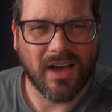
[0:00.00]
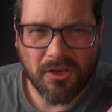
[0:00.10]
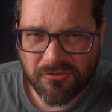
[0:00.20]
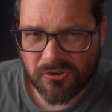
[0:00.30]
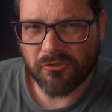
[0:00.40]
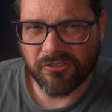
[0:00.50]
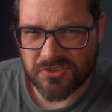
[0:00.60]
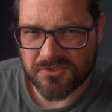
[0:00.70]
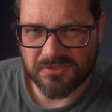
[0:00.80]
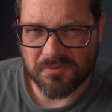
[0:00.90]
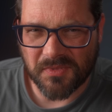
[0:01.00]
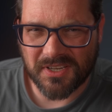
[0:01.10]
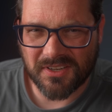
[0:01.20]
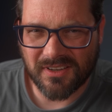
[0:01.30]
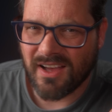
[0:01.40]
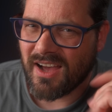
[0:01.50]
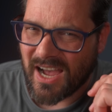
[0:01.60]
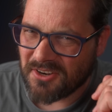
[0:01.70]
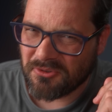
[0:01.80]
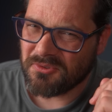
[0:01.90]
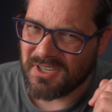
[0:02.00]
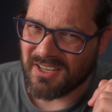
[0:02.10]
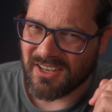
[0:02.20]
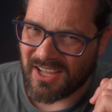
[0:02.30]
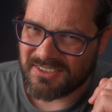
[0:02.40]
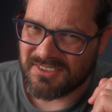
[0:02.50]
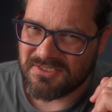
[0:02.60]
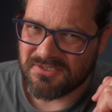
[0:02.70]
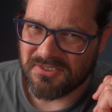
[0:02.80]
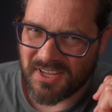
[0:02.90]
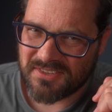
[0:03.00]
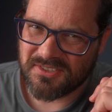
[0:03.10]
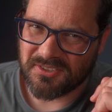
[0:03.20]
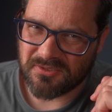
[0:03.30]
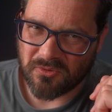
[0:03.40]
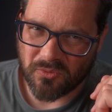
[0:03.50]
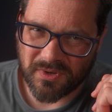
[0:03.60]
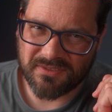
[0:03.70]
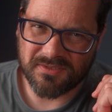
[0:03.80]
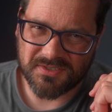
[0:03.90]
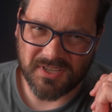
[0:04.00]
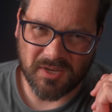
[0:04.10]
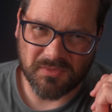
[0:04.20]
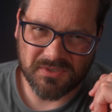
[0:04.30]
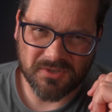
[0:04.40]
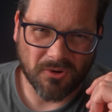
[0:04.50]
I have a confession to make. I don't really like these nested with statements,